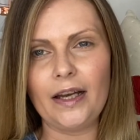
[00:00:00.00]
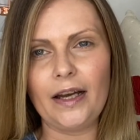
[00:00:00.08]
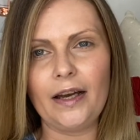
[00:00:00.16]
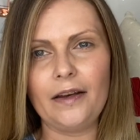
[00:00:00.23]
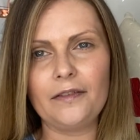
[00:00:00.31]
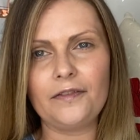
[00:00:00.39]

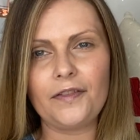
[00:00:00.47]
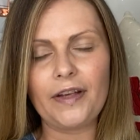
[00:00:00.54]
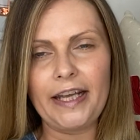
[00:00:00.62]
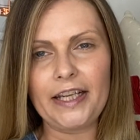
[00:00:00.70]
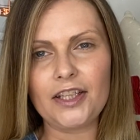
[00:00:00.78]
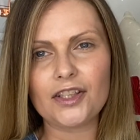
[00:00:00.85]
of
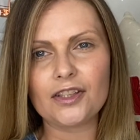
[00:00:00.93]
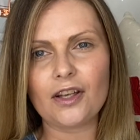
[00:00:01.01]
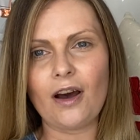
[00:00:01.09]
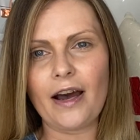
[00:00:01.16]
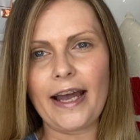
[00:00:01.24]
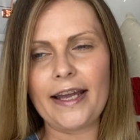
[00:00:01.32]
each
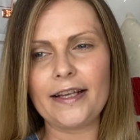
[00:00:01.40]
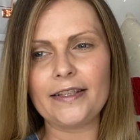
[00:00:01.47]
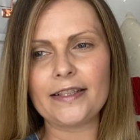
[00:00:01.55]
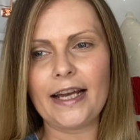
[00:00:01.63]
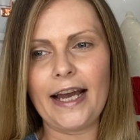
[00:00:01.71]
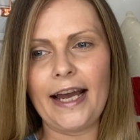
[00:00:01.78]

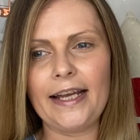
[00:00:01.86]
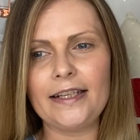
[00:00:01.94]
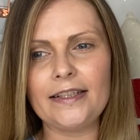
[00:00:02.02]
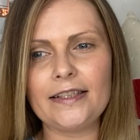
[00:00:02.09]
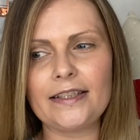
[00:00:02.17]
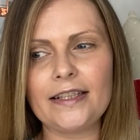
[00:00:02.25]
side
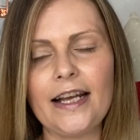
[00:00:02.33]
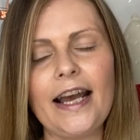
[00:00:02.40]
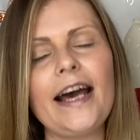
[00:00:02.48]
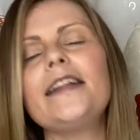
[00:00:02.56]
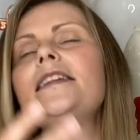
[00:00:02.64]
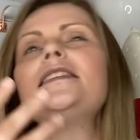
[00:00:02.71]
and
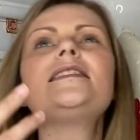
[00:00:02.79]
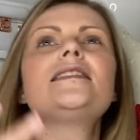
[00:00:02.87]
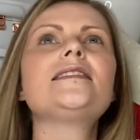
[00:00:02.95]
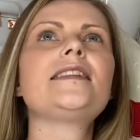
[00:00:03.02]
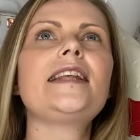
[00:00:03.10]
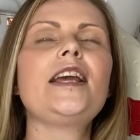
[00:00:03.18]
and this is
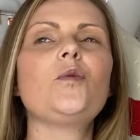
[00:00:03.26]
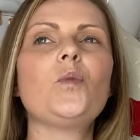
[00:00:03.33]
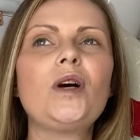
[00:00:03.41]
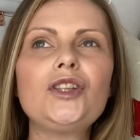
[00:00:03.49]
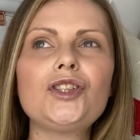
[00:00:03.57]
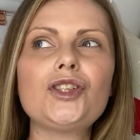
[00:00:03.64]
the thing
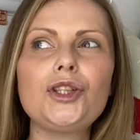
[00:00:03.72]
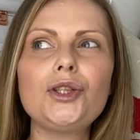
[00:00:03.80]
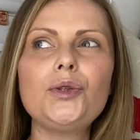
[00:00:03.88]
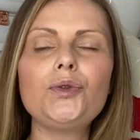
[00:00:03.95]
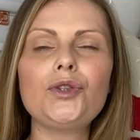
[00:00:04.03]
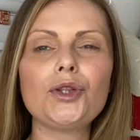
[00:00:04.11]
once
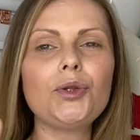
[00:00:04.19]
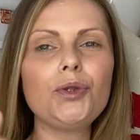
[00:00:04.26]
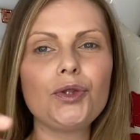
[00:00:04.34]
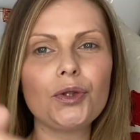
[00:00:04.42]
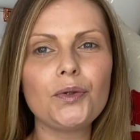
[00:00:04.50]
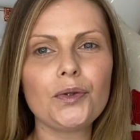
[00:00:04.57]
you do
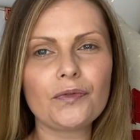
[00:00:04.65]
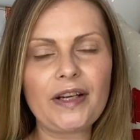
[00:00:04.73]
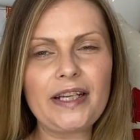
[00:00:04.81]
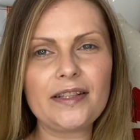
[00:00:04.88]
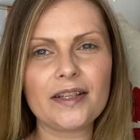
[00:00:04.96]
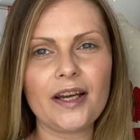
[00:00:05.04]
do the
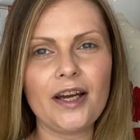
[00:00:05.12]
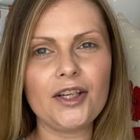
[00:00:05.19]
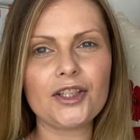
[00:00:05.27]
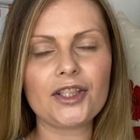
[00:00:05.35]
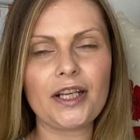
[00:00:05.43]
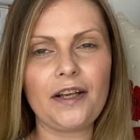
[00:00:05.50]

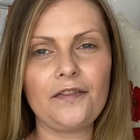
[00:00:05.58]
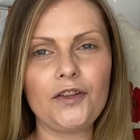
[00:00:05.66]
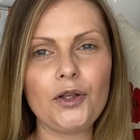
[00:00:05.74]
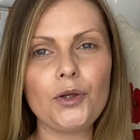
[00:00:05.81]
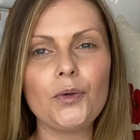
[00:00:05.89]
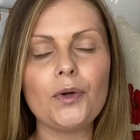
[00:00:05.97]
research if
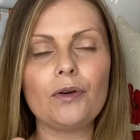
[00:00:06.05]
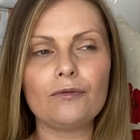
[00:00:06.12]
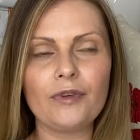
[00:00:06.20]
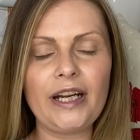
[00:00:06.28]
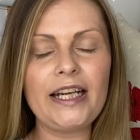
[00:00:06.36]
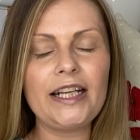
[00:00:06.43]
you
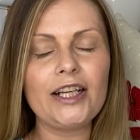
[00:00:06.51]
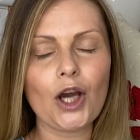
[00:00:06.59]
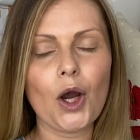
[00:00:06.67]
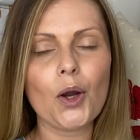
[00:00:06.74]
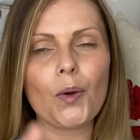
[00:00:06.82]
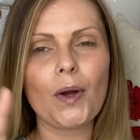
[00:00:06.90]
really
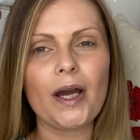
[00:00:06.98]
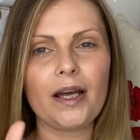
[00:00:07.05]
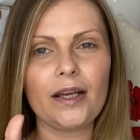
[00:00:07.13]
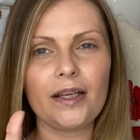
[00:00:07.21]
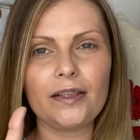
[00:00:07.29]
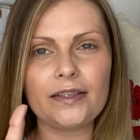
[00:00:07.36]
go
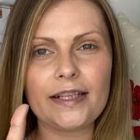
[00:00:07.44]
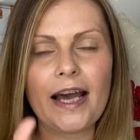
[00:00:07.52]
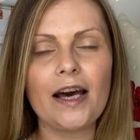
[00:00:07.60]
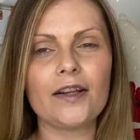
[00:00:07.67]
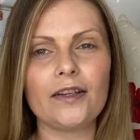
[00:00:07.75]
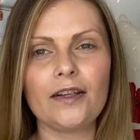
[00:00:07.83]

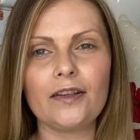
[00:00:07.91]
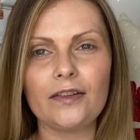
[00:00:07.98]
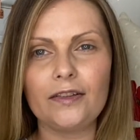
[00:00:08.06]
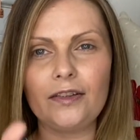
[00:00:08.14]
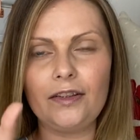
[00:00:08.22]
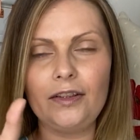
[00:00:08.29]
down
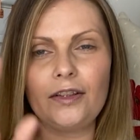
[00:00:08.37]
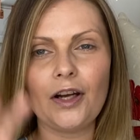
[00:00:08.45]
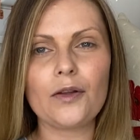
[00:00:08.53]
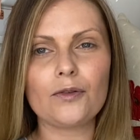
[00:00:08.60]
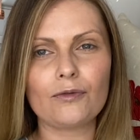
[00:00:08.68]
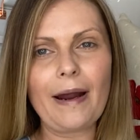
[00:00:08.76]
you
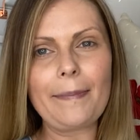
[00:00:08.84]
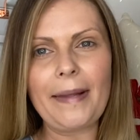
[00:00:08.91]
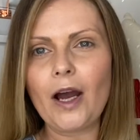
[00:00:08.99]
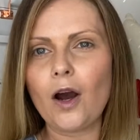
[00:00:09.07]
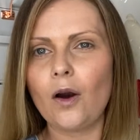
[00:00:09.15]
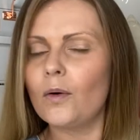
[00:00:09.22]
know the rabbit
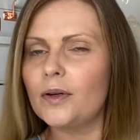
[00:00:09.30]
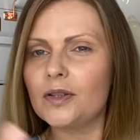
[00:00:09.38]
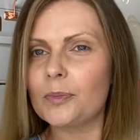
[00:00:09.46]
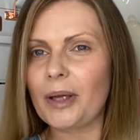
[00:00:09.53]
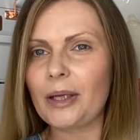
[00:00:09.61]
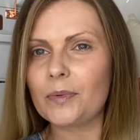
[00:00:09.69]
hole as
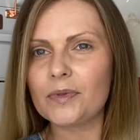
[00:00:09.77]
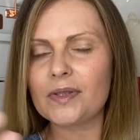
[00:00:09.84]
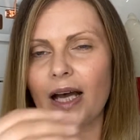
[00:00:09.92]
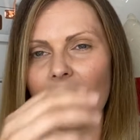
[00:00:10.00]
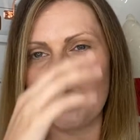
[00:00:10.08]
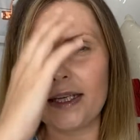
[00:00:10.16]
people
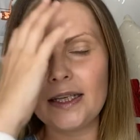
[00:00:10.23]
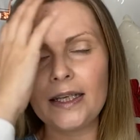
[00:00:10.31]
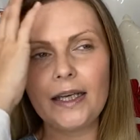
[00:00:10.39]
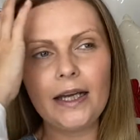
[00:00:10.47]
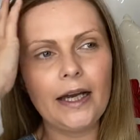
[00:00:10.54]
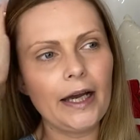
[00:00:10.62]
say
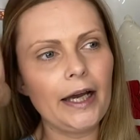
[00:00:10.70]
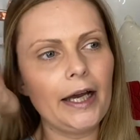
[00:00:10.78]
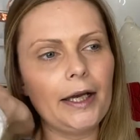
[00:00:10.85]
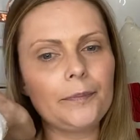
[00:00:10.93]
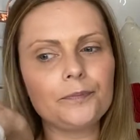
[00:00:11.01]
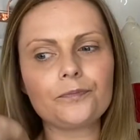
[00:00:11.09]

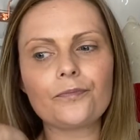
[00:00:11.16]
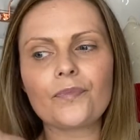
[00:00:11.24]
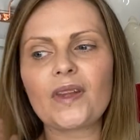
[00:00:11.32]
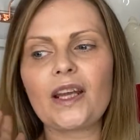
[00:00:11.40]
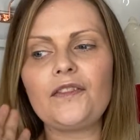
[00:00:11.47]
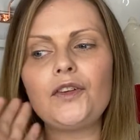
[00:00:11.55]
um
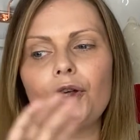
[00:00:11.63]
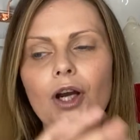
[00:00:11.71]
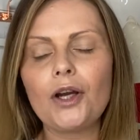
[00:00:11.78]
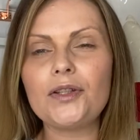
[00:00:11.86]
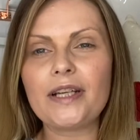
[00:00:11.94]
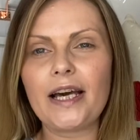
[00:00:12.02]
if you
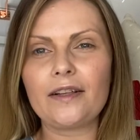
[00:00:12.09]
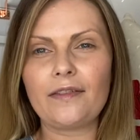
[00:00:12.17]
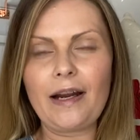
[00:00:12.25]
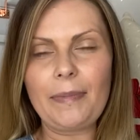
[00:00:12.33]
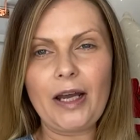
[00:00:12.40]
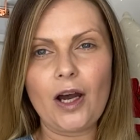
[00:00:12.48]
go down the
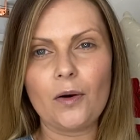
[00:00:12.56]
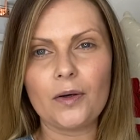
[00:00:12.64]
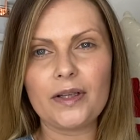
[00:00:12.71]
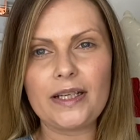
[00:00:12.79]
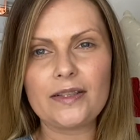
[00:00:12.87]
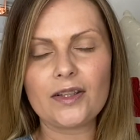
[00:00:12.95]
rabbit hole
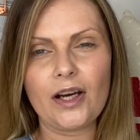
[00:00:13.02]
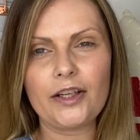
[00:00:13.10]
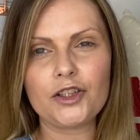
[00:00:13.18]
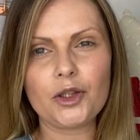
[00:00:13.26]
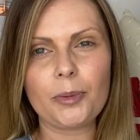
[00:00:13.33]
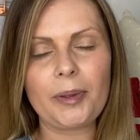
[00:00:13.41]
on these kind
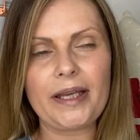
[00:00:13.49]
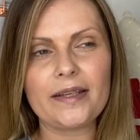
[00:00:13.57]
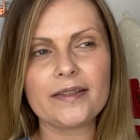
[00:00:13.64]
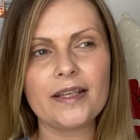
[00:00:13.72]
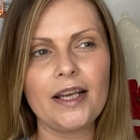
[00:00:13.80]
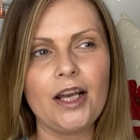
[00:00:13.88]
of
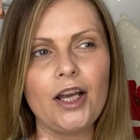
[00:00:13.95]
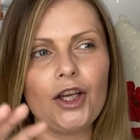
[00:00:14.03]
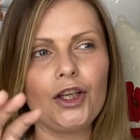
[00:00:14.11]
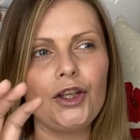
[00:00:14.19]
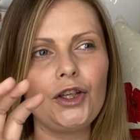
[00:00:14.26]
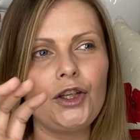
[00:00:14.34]
topics
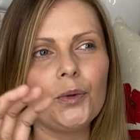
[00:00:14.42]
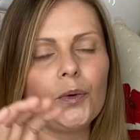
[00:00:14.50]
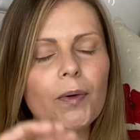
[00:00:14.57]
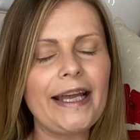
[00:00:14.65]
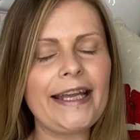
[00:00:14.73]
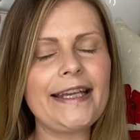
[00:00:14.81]

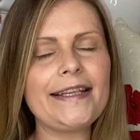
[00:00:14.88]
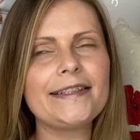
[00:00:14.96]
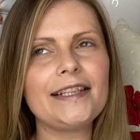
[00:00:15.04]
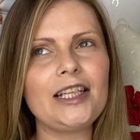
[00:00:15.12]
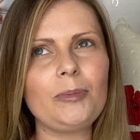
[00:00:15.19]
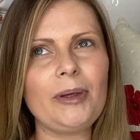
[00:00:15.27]
you'll
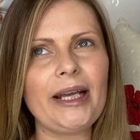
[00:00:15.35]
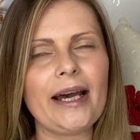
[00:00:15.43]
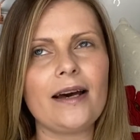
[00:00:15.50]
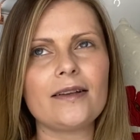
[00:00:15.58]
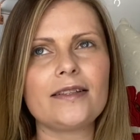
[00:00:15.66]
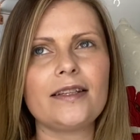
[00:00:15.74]
easily be
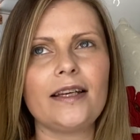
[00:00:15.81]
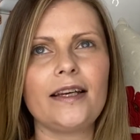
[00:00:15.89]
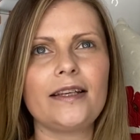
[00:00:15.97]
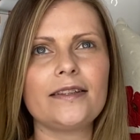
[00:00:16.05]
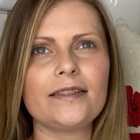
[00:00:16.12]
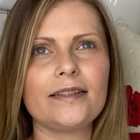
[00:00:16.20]
able
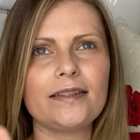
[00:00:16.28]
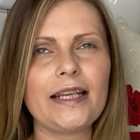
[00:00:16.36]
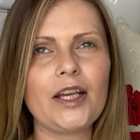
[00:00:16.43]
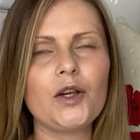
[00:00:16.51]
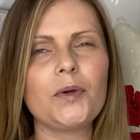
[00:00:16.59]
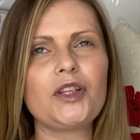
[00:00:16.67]
to
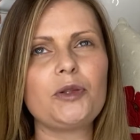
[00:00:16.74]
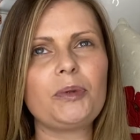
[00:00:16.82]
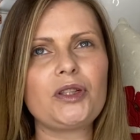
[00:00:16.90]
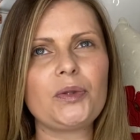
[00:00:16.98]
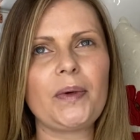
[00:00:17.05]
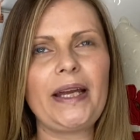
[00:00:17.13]
distinguish
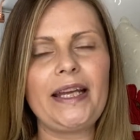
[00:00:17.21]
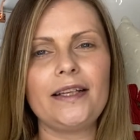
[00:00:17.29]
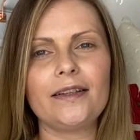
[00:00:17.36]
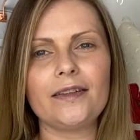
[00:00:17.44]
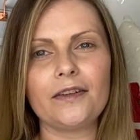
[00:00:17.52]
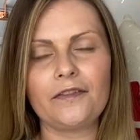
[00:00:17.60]

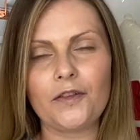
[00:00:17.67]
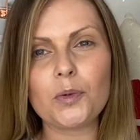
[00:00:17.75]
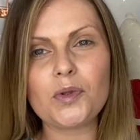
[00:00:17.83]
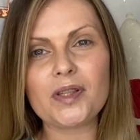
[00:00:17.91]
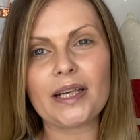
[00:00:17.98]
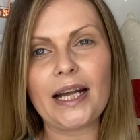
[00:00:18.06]
between the
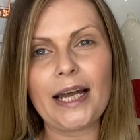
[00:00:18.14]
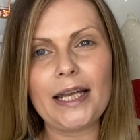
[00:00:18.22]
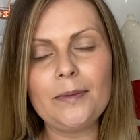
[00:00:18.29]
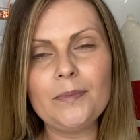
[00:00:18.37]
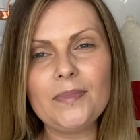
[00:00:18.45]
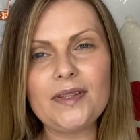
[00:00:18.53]
false
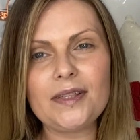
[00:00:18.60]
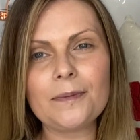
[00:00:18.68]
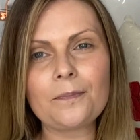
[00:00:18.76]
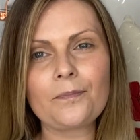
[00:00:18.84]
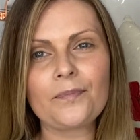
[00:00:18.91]
claims